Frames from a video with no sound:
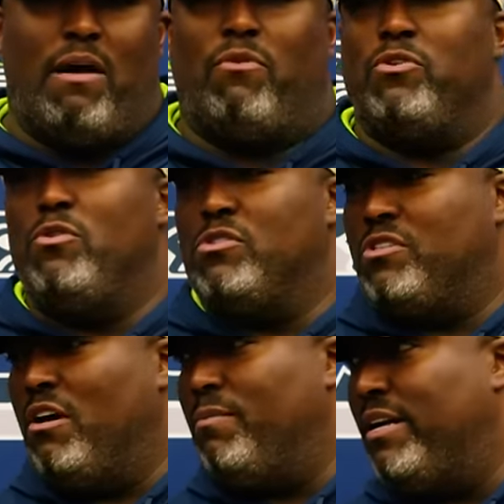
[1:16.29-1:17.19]
I won't use the
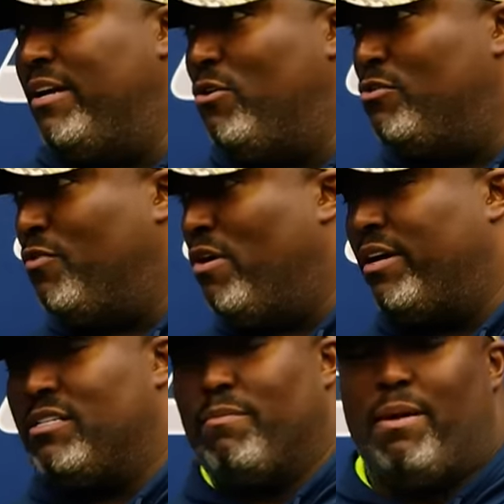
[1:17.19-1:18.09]
term that I use for
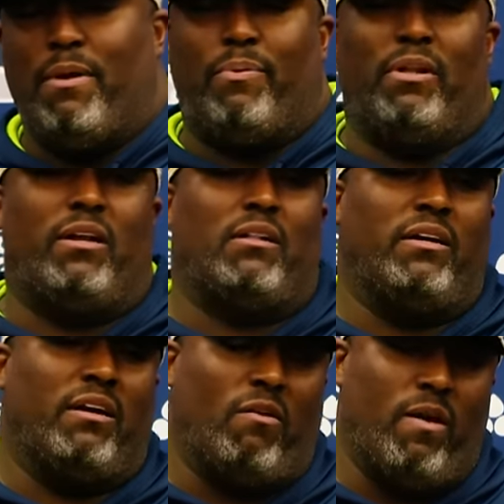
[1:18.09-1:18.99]
it because it might be
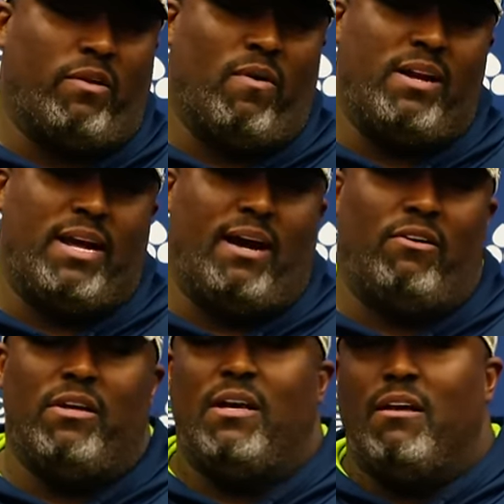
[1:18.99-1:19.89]
politically incorrect right
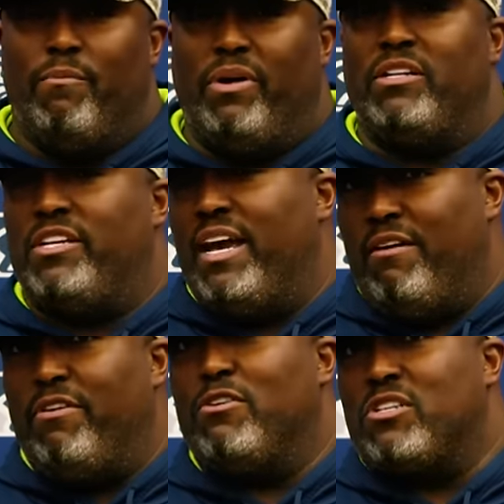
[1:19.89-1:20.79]
now, but it's a
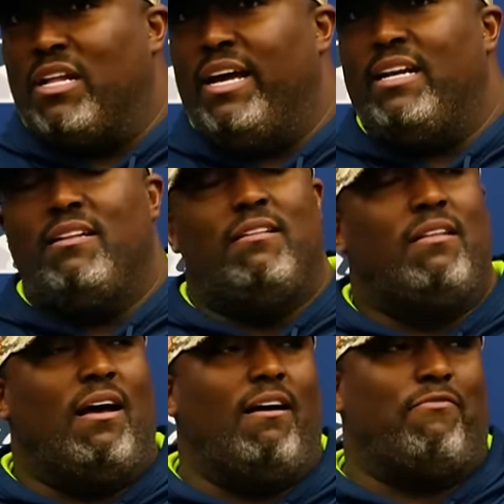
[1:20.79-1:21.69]
heavier sled
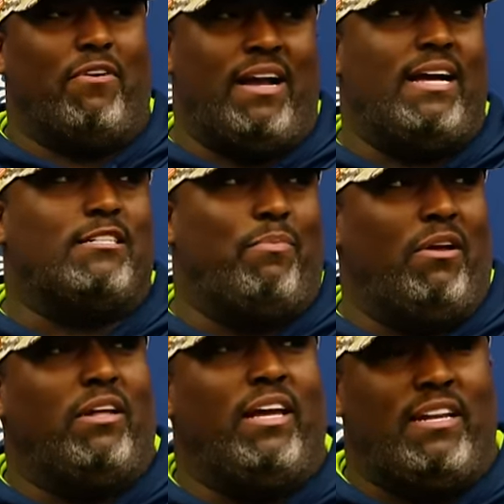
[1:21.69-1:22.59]
uh, for guys to be
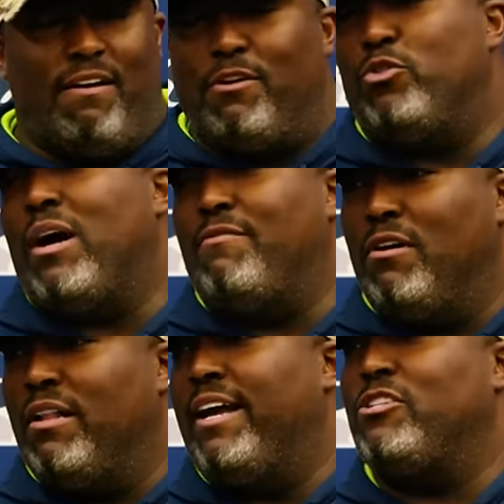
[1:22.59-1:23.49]
able to hit and have to drive
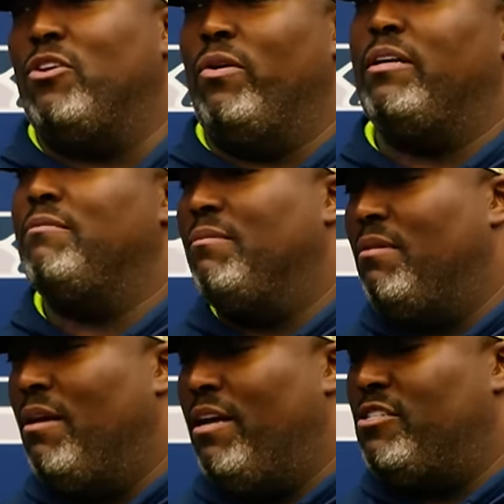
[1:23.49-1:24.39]
their legs, so it,
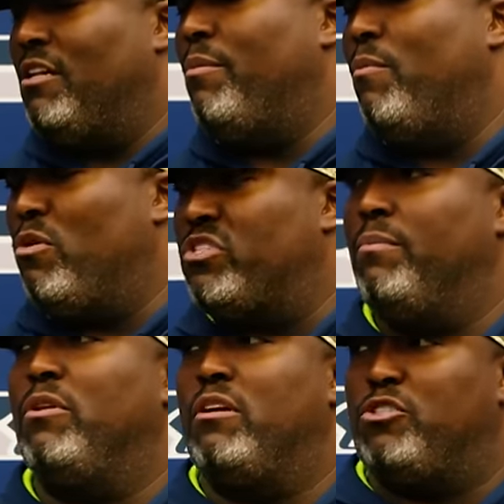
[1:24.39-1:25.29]
it's a little bit more
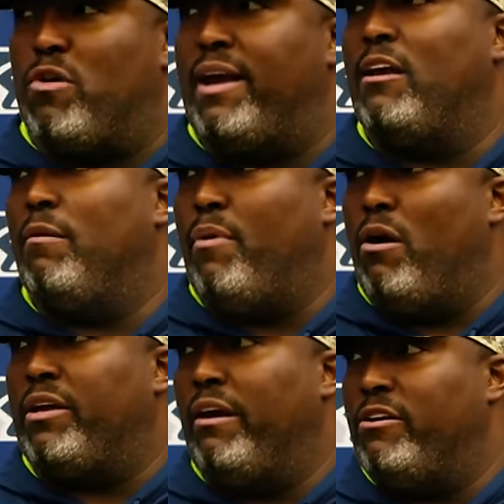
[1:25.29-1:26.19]
similar to striking a
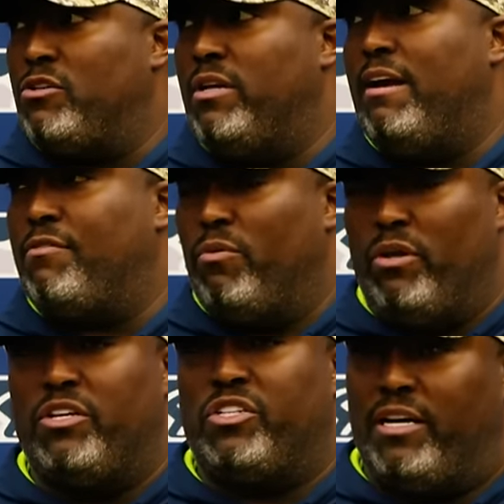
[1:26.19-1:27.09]
ball carrier, so they have to
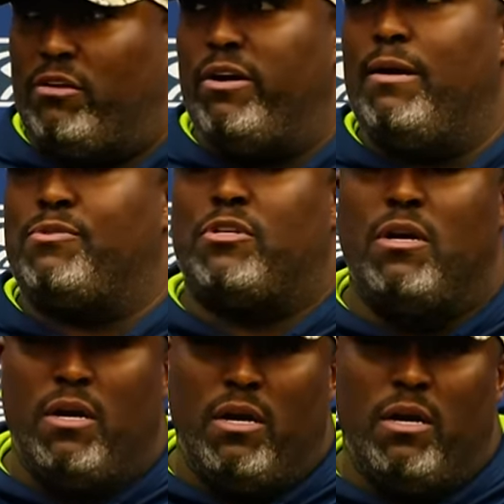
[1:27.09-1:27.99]
really sink their hips
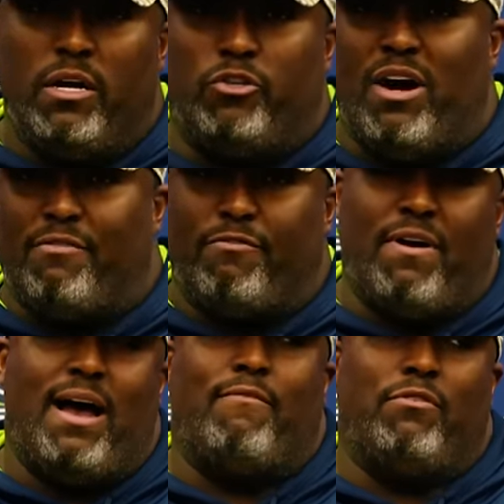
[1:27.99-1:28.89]
drive for
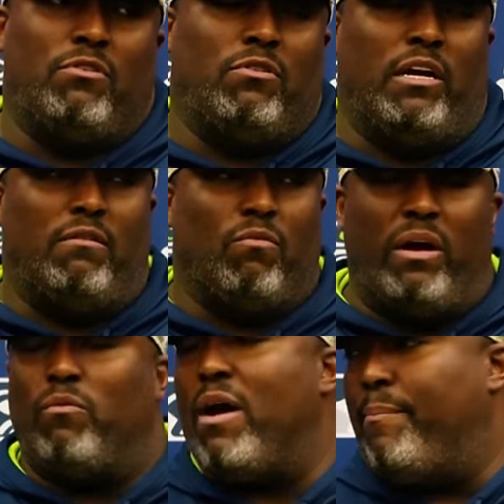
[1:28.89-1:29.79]
five and, and,
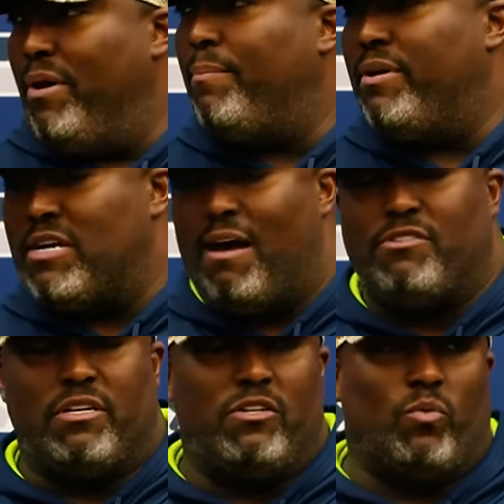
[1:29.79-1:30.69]
and wrap up,
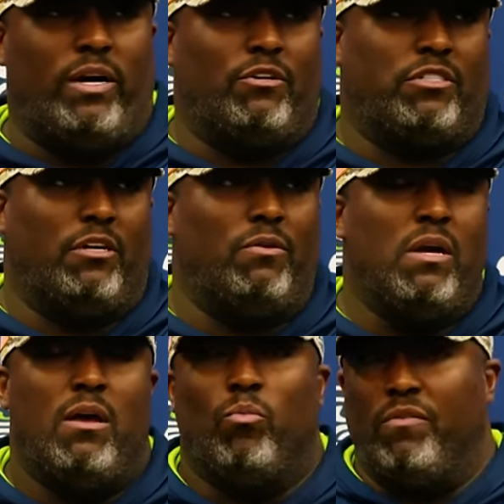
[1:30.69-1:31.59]
obviously, as well. So
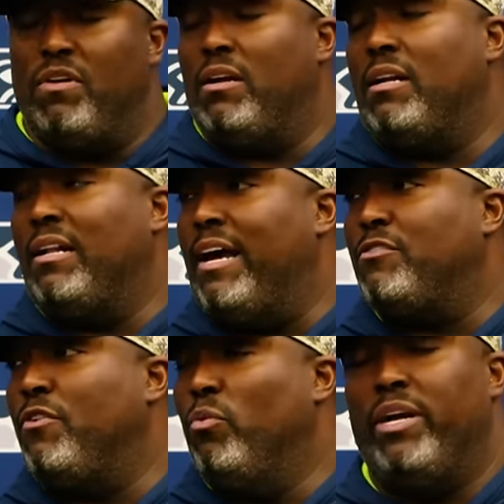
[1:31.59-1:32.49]
we've done that the
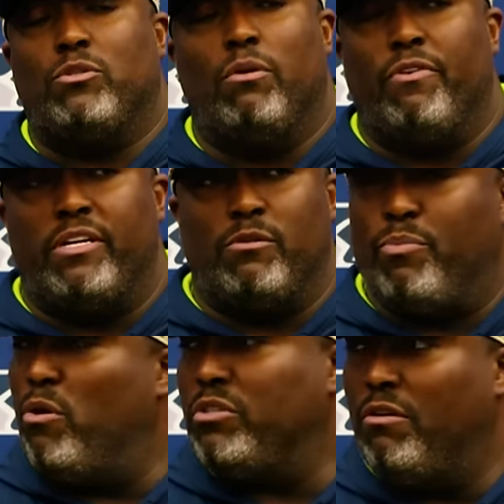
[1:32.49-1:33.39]
last few weeks, so if it isn't
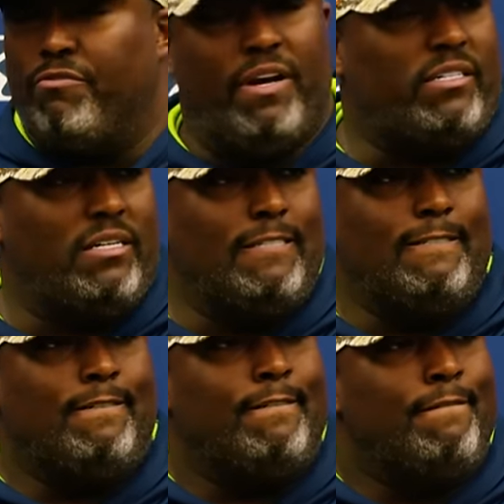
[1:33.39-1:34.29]
broke, don't fix it.
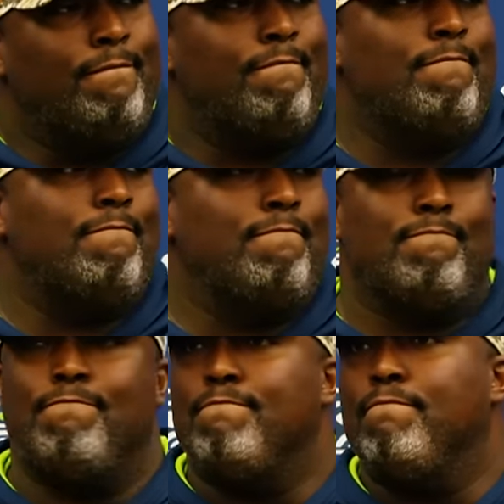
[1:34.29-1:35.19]
Is that the one
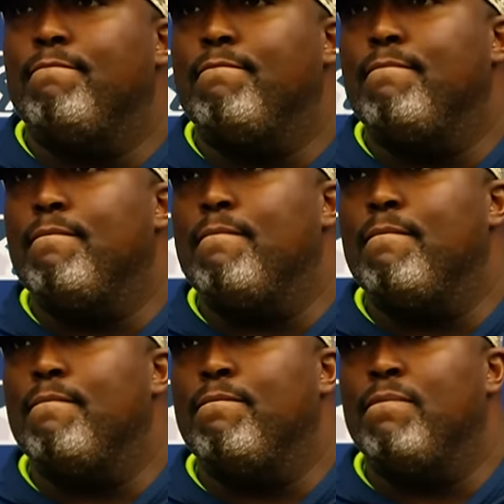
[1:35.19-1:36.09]
that hangs from the
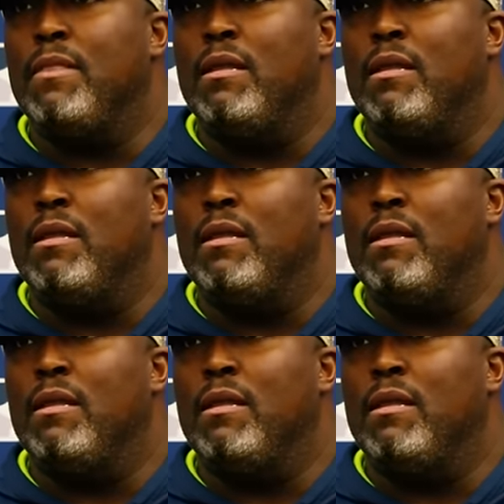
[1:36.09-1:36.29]
vertical chain?